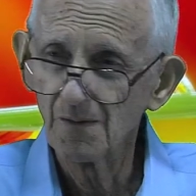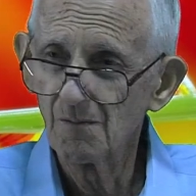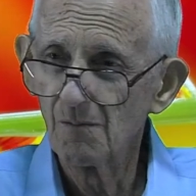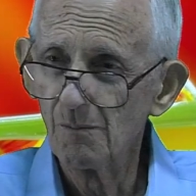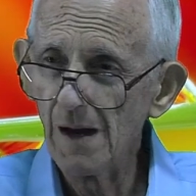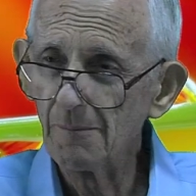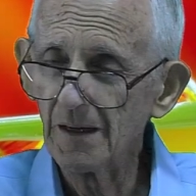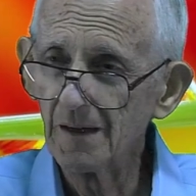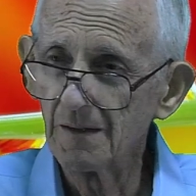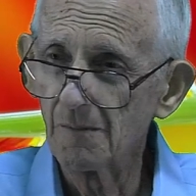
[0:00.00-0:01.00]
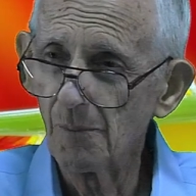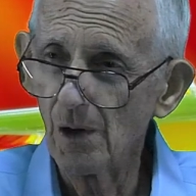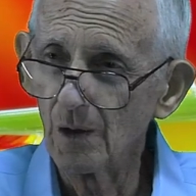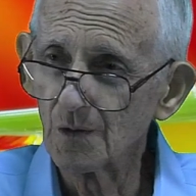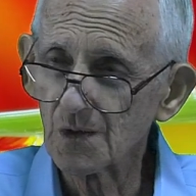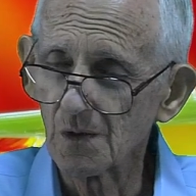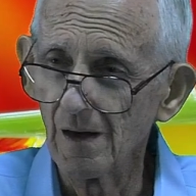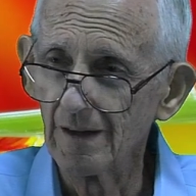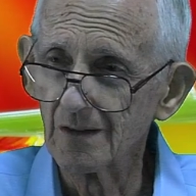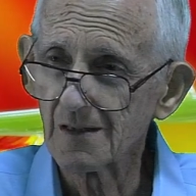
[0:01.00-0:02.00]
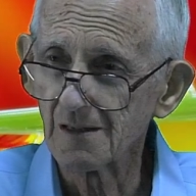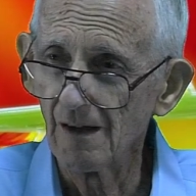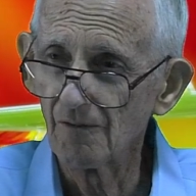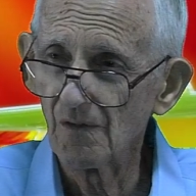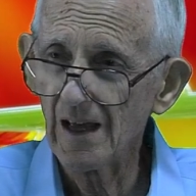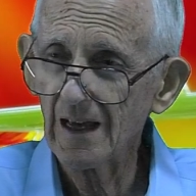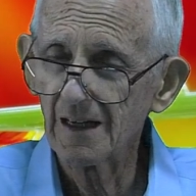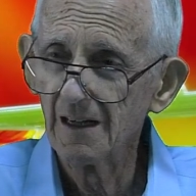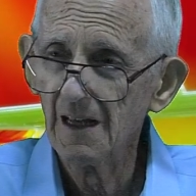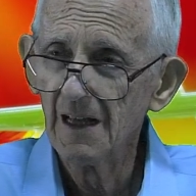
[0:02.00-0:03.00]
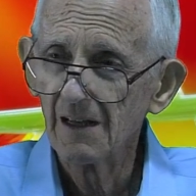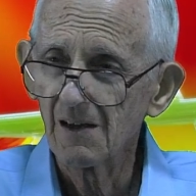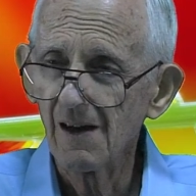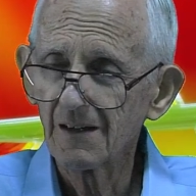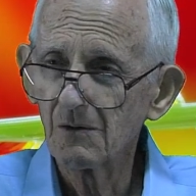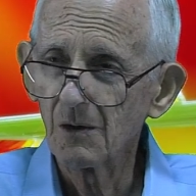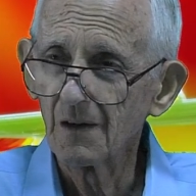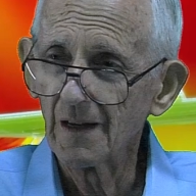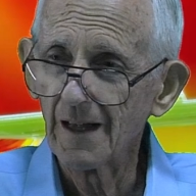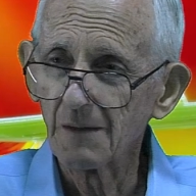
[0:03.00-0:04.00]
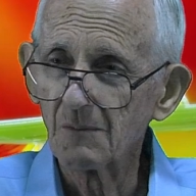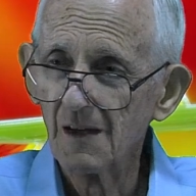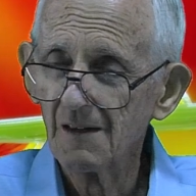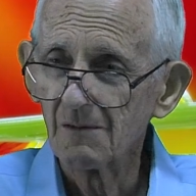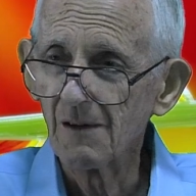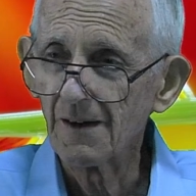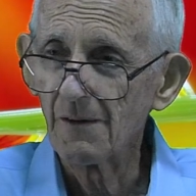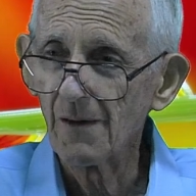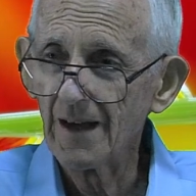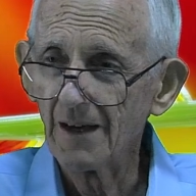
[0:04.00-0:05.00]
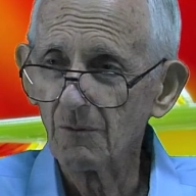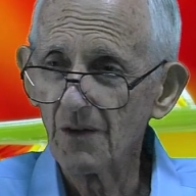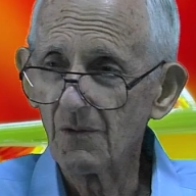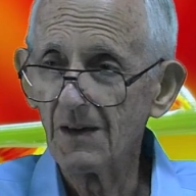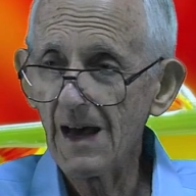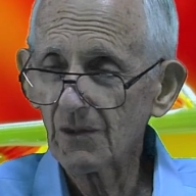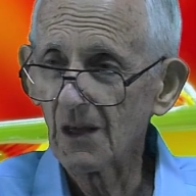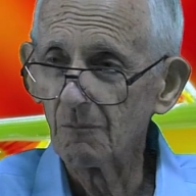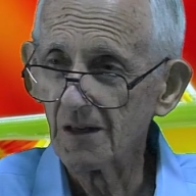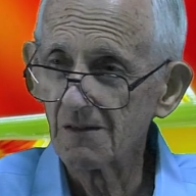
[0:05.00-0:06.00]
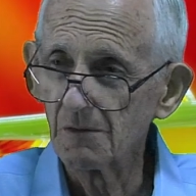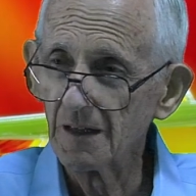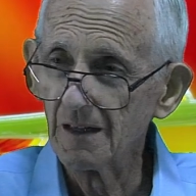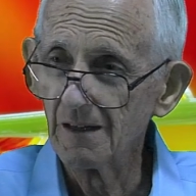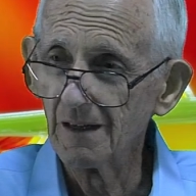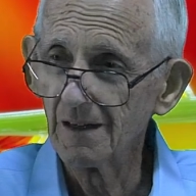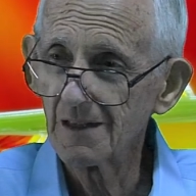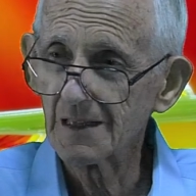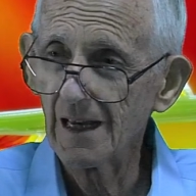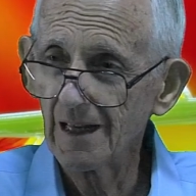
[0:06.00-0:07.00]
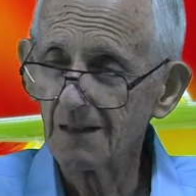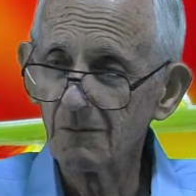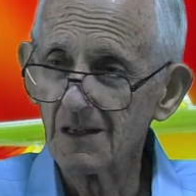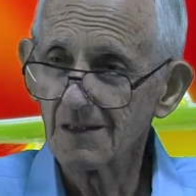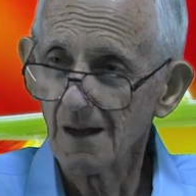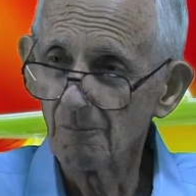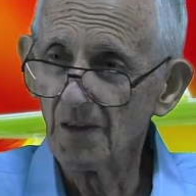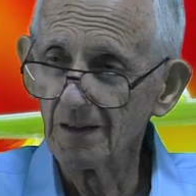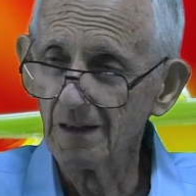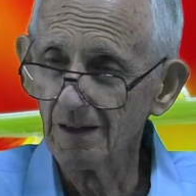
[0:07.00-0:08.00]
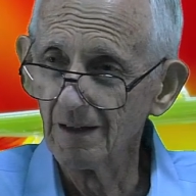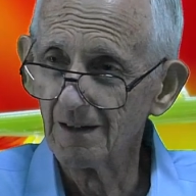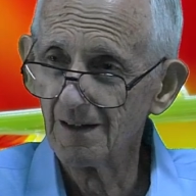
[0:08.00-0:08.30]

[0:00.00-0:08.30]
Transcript: bumping into poles kind of stuff. They had. God couldn't let them run around with nothing between the ears. There had to be something. Oh.